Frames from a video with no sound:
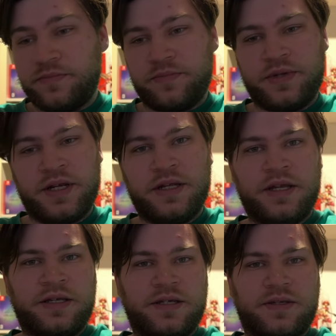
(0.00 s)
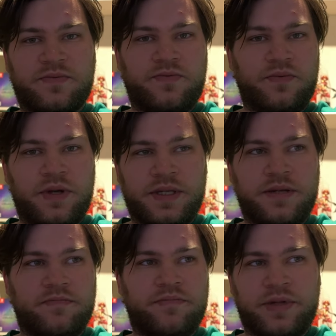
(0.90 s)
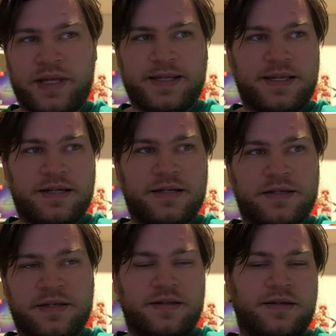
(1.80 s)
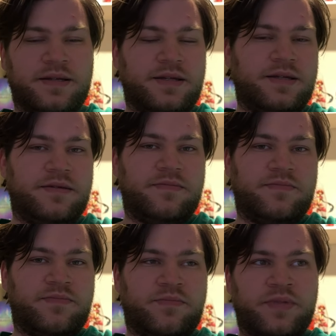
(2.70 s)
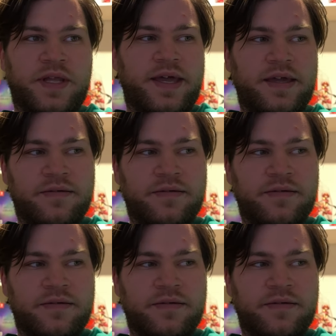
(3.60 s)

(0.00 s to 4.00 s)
but it, it just wasn't pleasant to, to play.